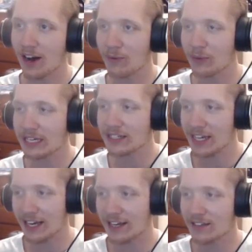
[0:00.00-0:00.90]

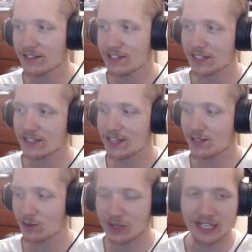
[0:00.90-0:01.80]
weekday, 6 days
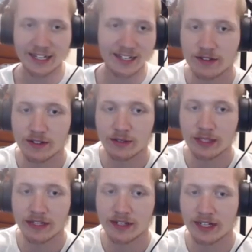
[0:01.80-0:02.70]
a week. Who
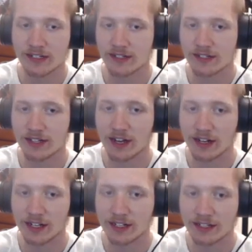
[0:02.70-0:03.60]
Ethan has the Sonic?